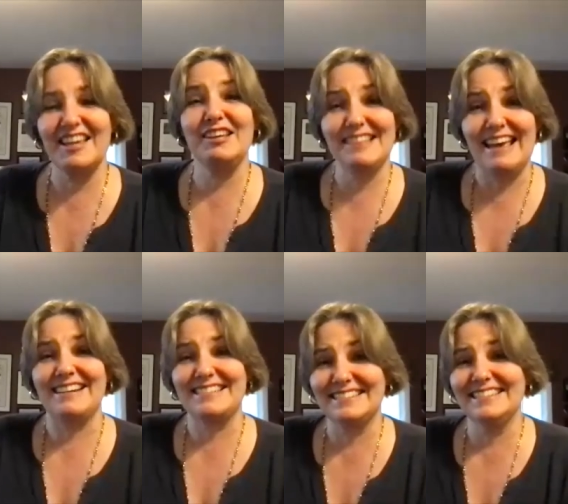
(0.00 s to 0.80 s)
it
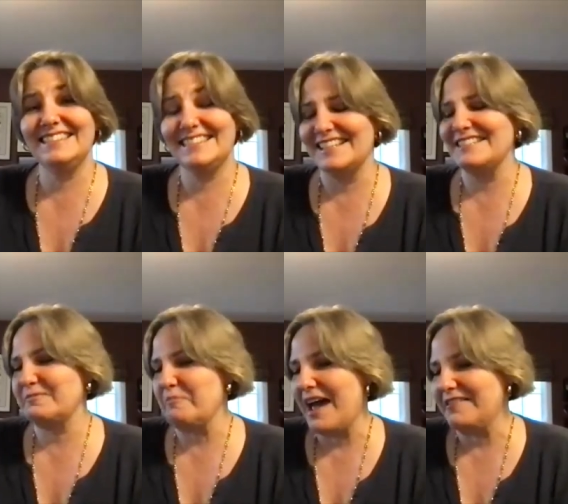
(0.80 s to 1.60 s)
actually
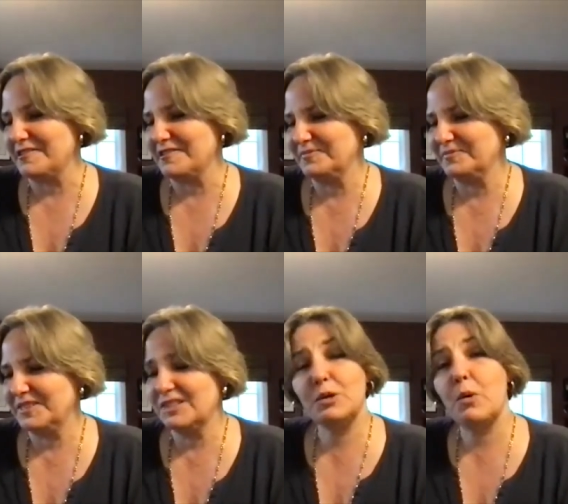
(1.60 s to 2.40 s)
does matter.
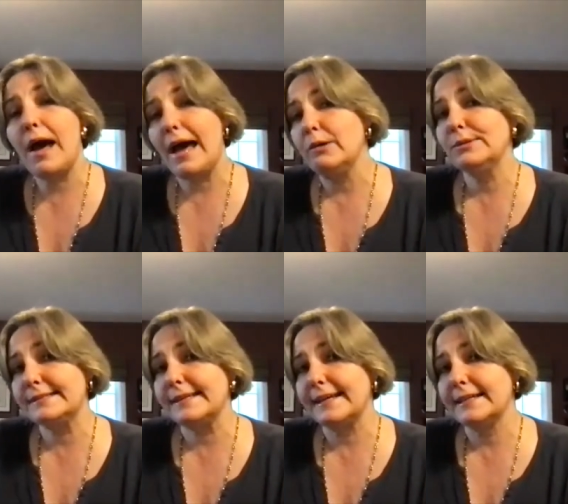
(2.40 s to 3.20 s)
So I would
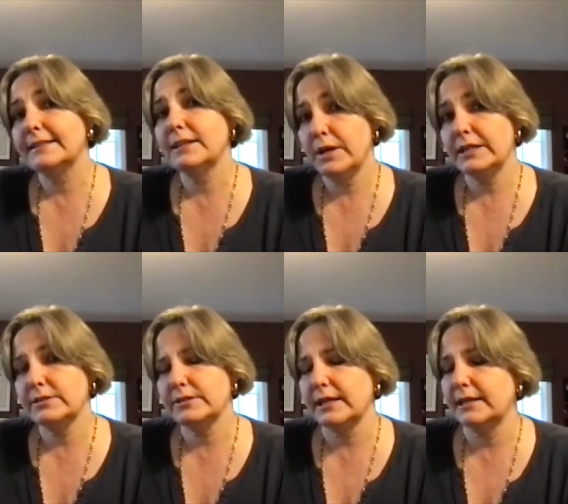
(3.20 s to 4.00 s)
say go exercise.